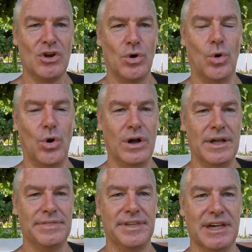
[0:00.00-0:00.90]
or
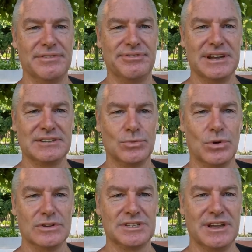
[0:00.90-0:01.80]
the other factor
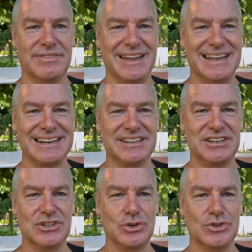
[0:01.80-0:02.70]
was that
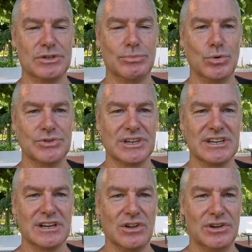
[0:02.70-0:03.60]
England used the ball to
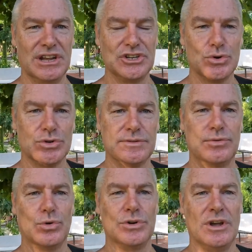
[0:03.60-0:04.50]
kick a lot, and George
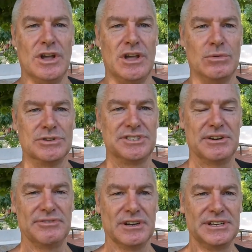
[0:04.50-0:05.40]
Ford was
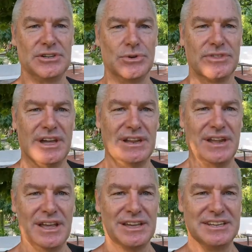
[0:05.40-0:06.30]
definitely doing that
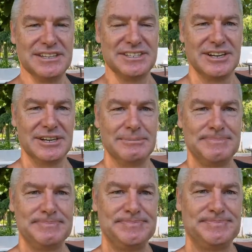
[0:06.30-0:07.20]
yesterday.
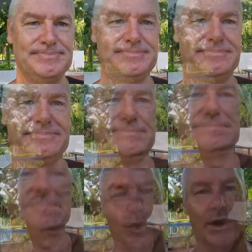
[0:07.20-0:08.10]

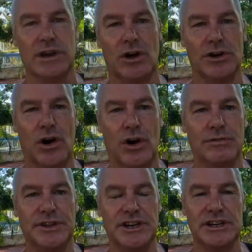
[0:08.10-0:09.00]
Quite a lot
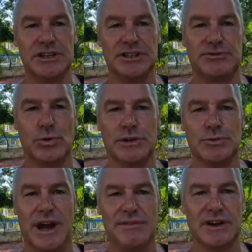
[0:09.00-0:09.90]
of the English forwards
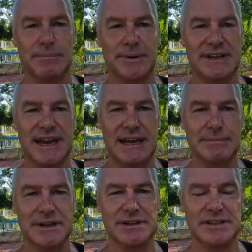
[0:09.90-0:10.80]
were having a big
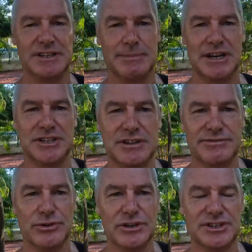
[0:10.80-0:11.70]
game in this match in the
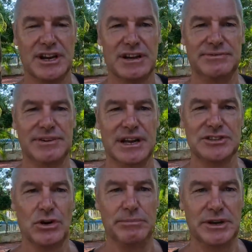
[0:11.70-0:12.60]
first half, and
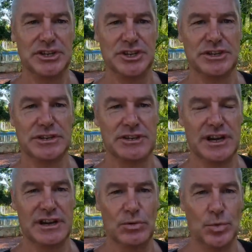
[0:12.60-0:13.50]
as I mentioned,
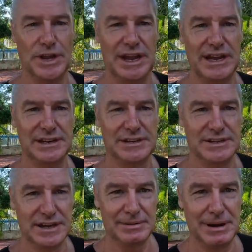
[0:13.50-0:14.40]
we had
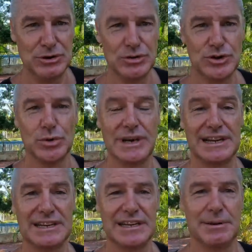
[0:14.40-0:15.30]
Manu
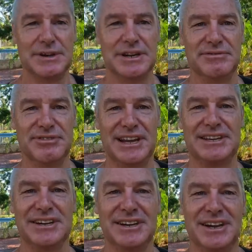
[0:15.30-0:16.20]
Tuilagi come in at
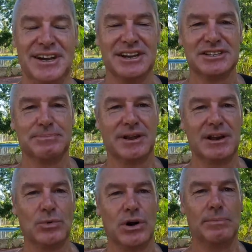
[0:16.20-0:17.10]
flanker to
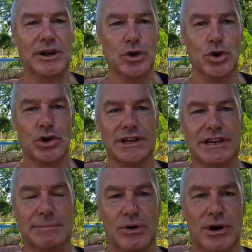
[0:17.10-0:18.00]
play well, but Earl at
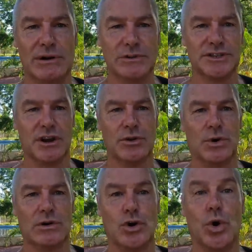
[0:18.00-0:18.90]
number 8 was going
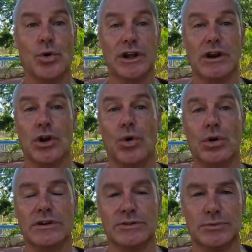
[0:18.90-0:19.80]
well. Courtney
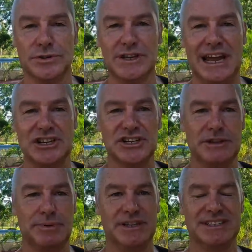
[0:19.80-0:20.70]
Laws was
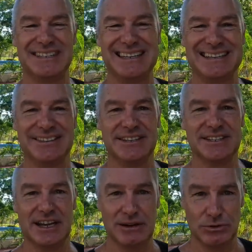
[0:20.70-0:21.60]
actually being seen in this
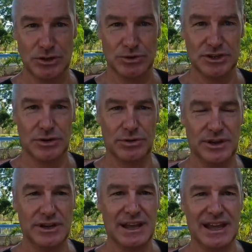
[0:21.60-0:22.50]
game, which was a good
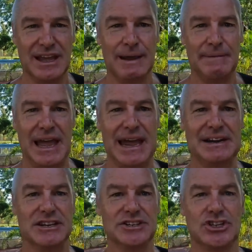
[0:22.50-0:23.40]
thing,
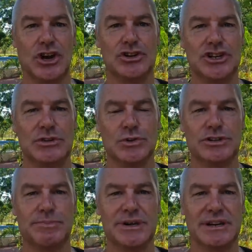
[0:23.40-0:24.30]
and Itoje
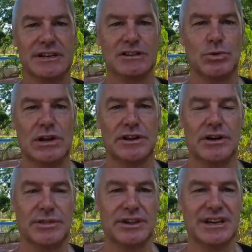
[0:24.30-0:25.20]
was big as well, and
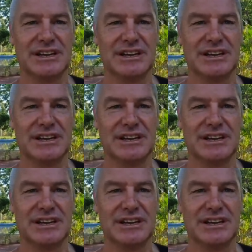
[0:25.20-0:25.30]
I think